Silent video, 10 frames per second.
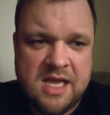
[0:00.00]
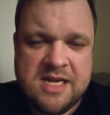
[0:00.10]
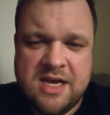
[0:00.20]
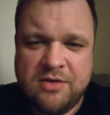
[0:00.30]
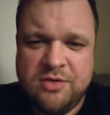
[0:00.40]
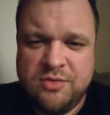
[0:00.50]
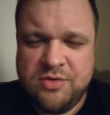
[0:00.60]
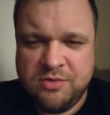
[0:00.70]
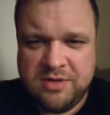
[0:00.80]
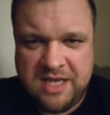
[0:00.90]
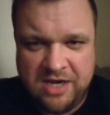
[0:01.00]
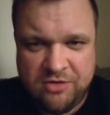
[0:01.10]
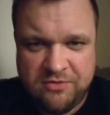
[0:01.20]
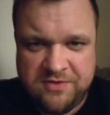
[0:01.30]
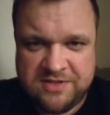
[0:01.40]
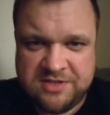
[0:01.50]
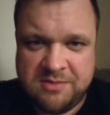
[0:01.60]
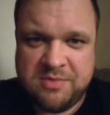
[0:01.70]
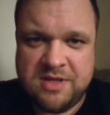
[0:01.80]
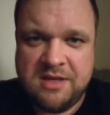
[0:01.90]
And how you don't counterfeit
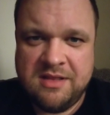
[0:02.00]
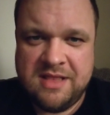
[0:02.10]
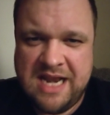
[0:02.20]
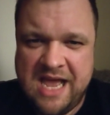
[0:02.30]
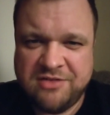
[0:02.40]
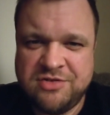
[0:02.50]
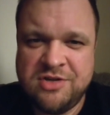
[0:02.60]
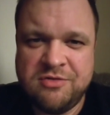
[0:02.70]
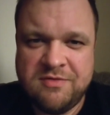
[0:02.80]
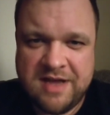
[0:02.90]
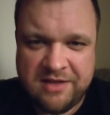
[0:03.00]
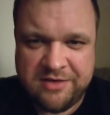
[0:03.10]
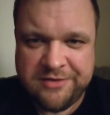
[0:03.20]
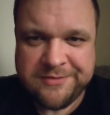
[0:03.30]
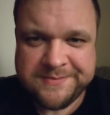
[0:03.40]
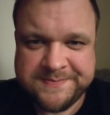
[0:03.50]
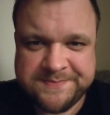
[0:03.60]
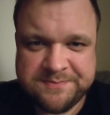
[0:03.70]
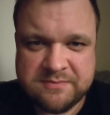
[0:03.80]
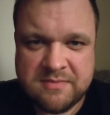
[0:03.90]
something that has no value.
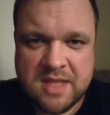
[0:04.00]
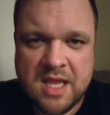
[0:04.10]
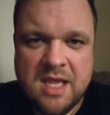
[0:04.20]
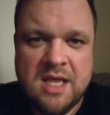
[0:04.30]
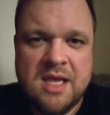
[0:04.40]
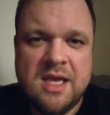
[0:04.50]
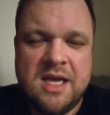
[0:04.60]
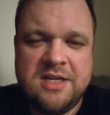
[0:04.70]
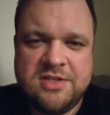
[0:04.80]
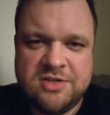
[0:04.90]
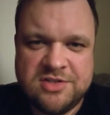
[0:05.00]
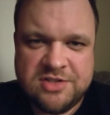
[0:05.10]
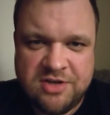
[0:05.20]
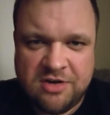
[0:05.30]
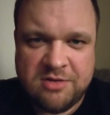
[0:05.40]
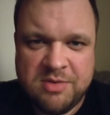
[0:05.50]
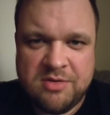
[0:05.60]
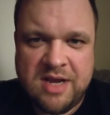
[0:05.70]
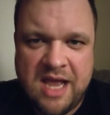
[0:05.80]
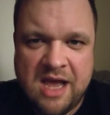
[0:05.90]
And he starts to talk
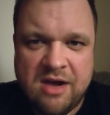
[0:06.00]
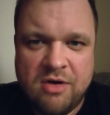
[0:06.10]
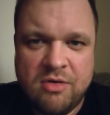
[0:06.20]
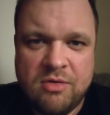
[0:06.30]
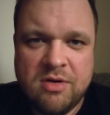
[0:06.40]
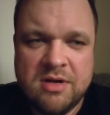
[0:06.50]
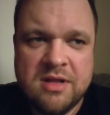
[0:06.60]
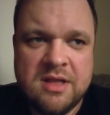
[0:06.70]
about how